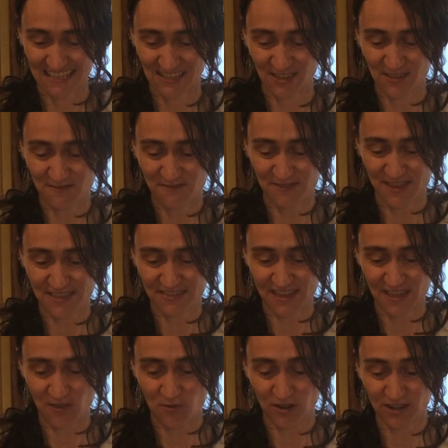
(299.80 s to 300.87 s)
So the thing
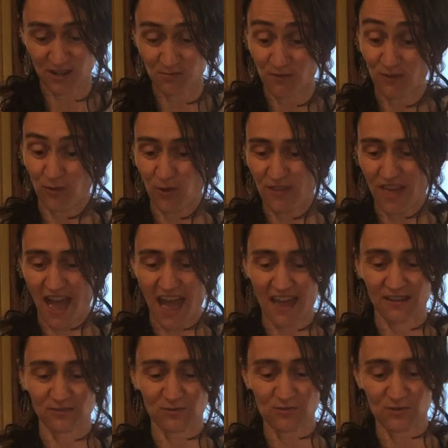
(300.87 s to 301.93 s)
that you want to do before
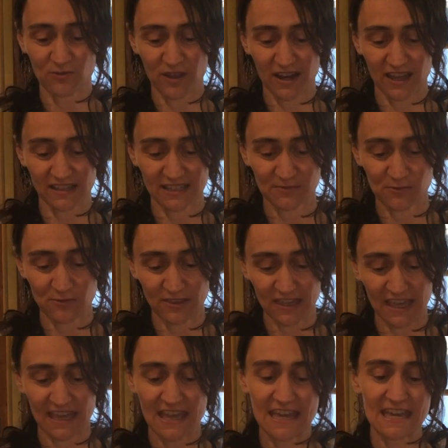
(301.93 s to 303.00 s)
that, ooh, it went on
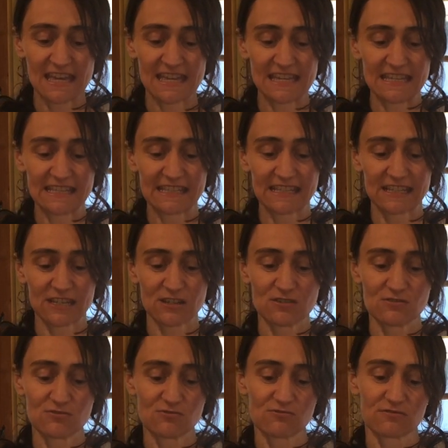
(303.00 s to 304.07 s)
smoothly, is
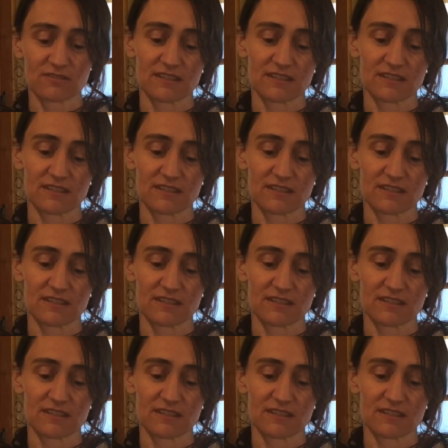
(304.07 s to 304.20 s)
to